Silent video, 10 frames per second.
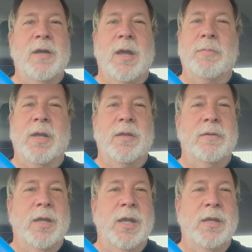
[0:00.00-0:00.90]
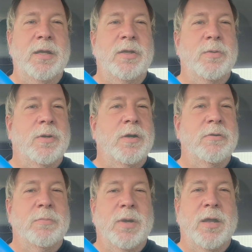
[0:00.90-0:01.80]
I'm getting 80 to
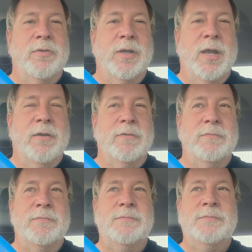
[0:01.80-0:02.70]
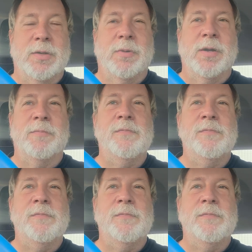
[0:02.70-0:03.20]
100 miles a gallon. Come on.